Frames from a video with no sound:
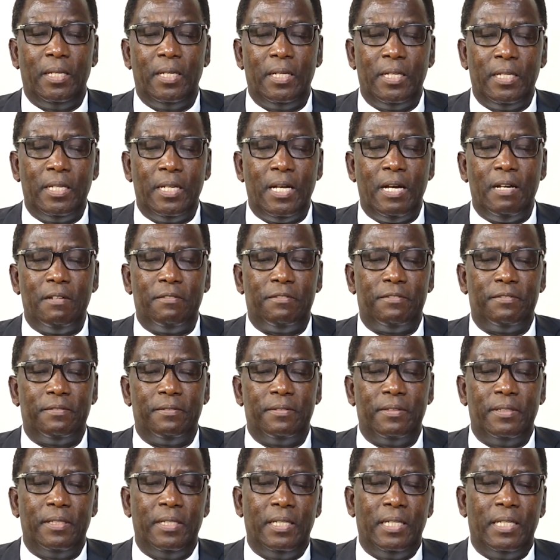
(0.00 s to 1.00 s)
Enough,
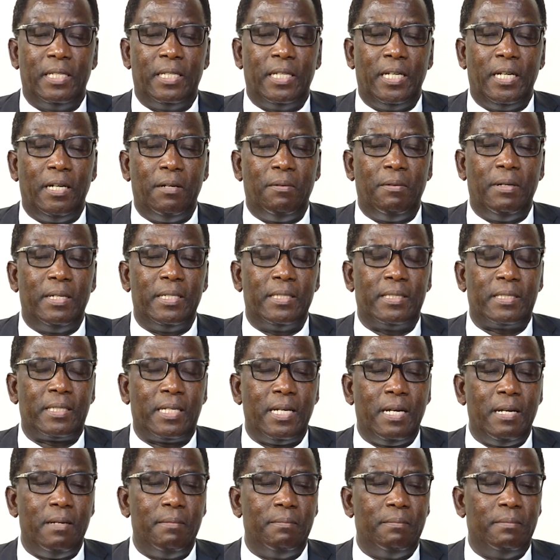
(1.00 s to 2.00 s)
the hour has
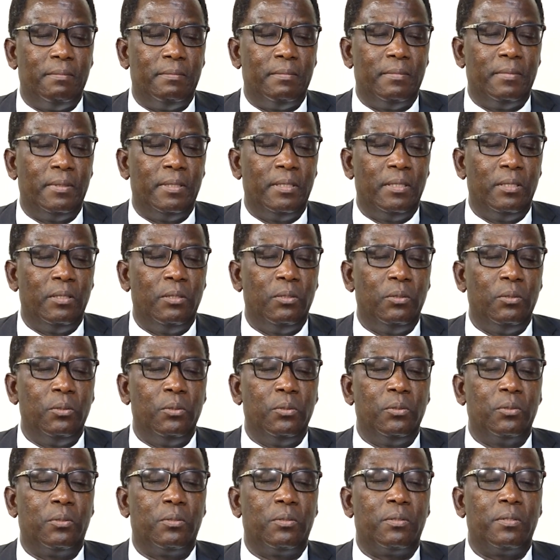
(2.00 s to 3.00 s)
come.
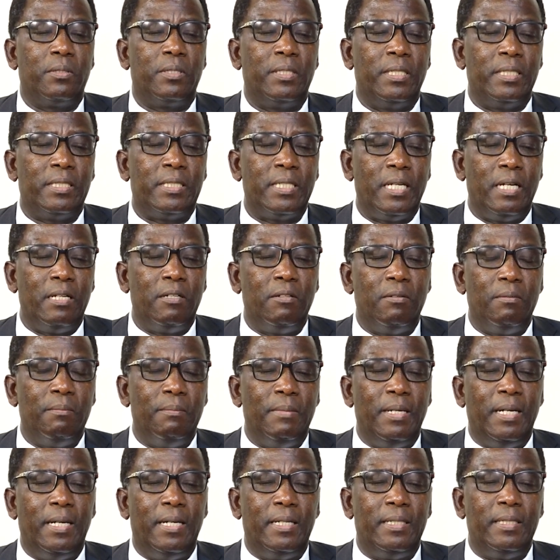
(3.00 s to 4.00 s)
Look, the Son of
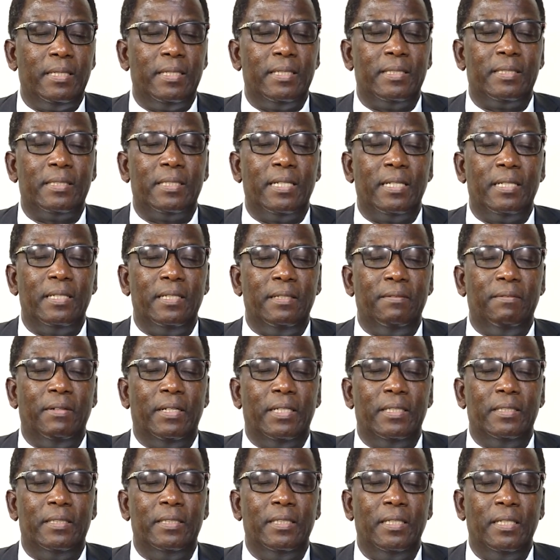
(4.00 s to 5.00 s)
Man is
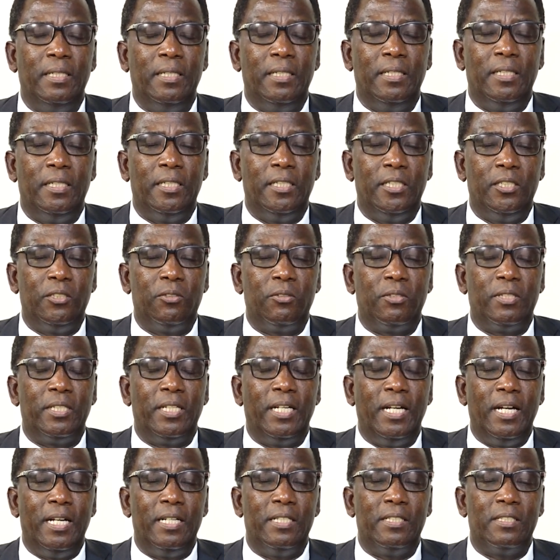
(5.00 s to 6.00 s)
delivered into
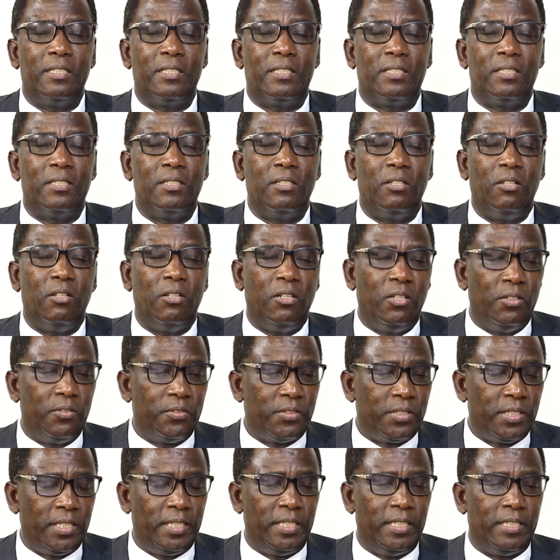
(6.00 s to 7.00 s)
the hands
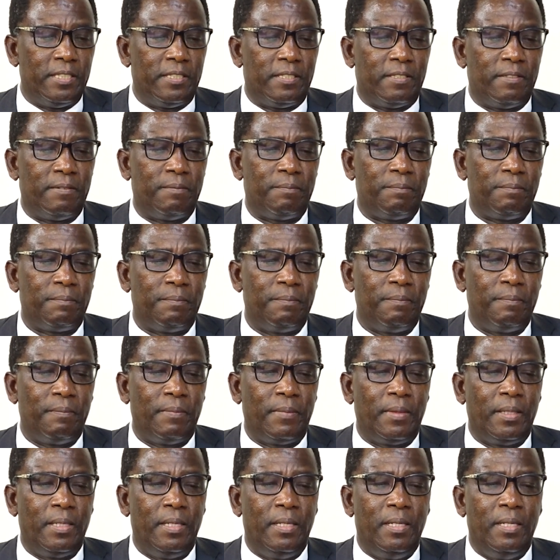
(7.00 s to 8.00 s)
of sinners.
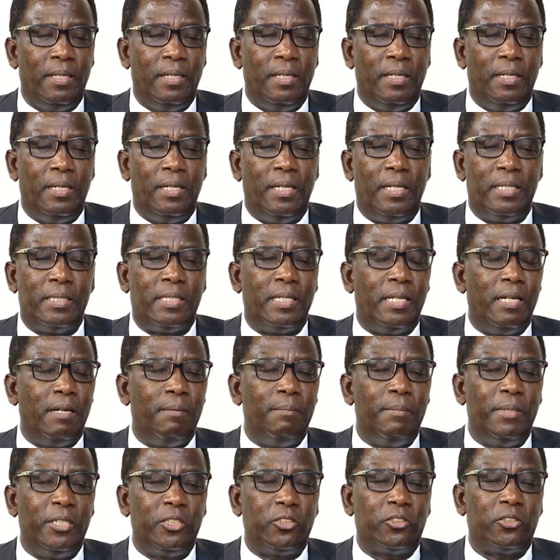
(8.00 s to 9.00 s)
As I
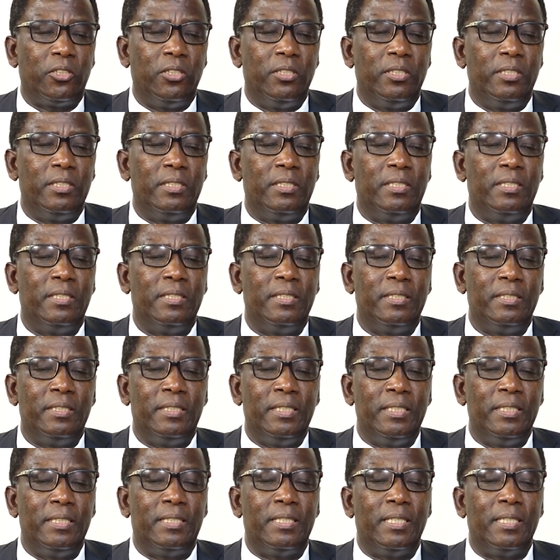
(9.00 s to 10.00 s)
have mentioned,
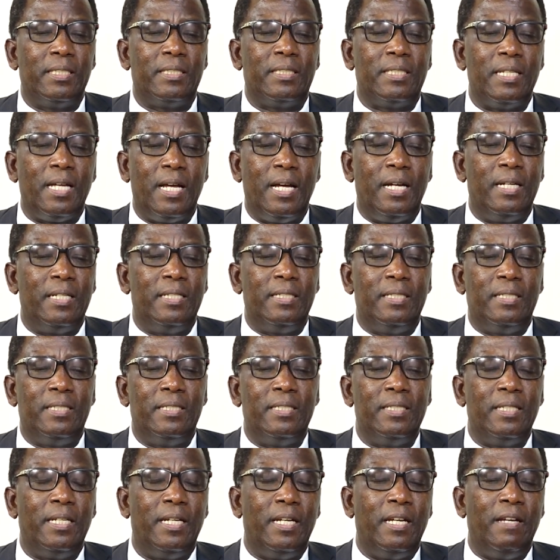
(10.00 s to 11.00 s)
Jesus had
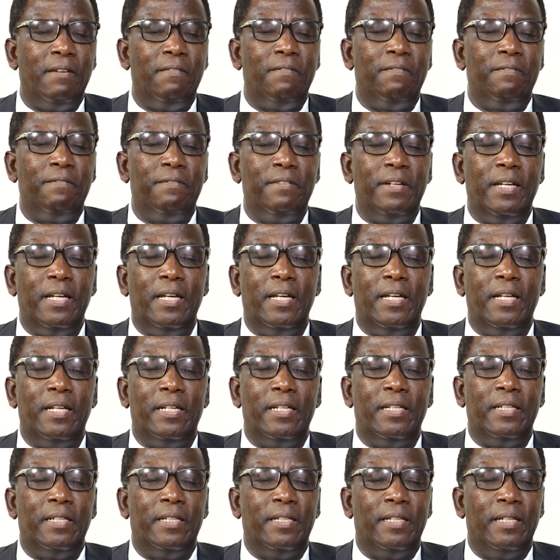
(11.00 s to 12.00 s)
a
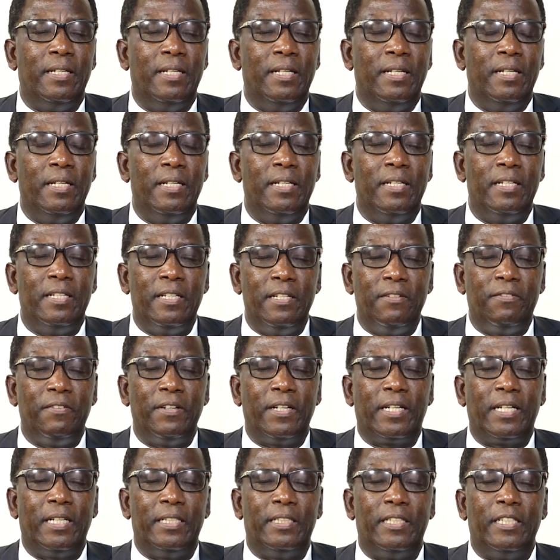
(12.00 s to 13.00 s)
very
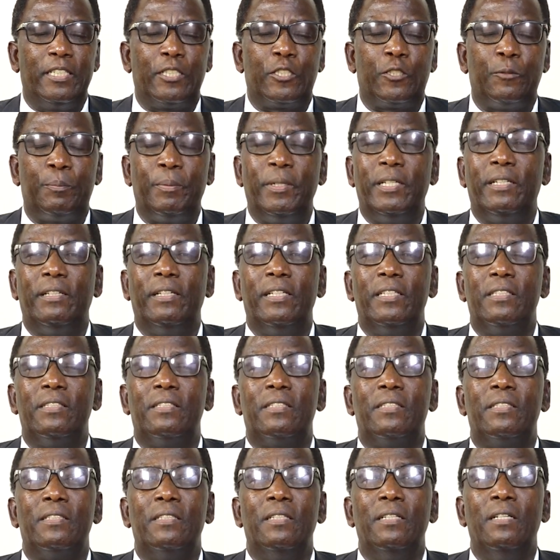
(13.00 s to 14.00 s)
difficult
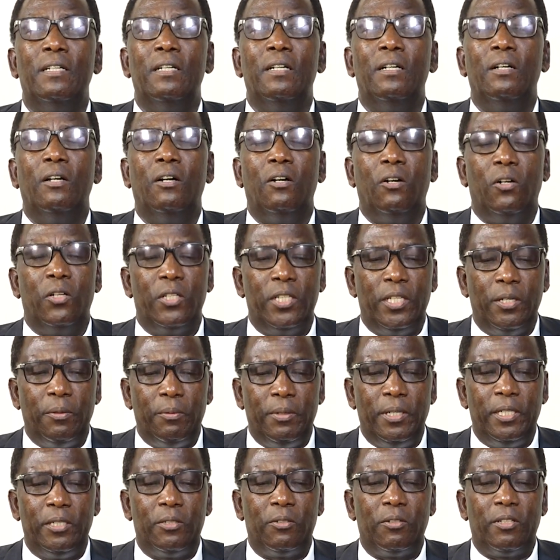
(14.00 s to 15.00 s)
experience on the
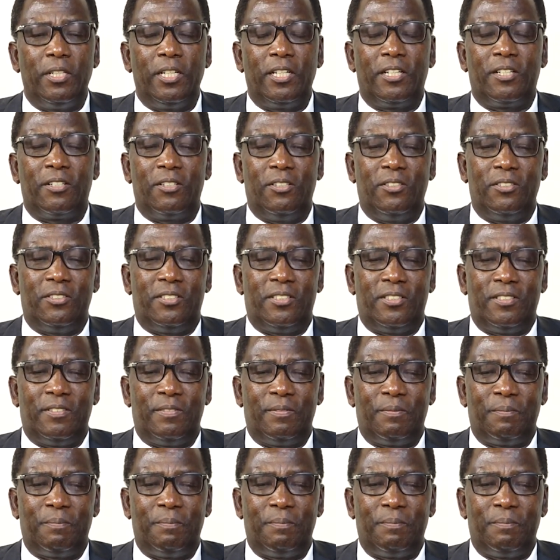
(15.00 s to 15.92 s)
way to the cross.